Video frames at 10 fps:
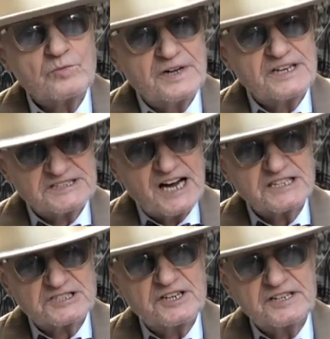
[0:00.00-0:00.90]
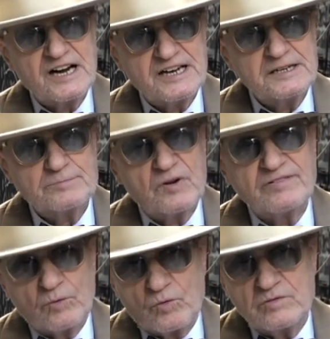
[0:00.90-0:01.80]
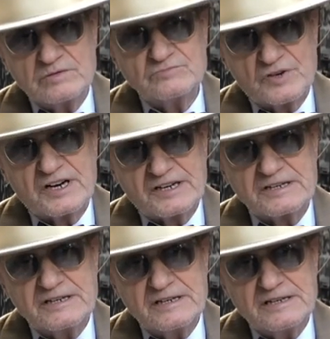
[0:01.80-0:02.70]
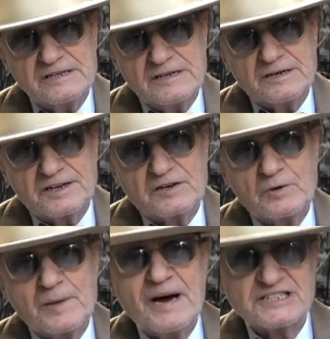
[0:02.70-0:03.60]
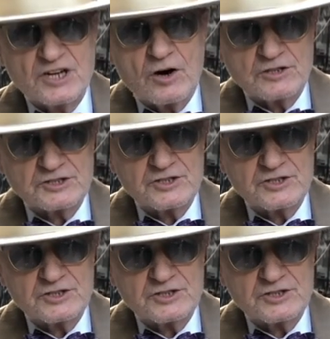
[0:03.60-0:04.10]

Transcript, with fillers: that it's actually a brothel, really. They call it a massage.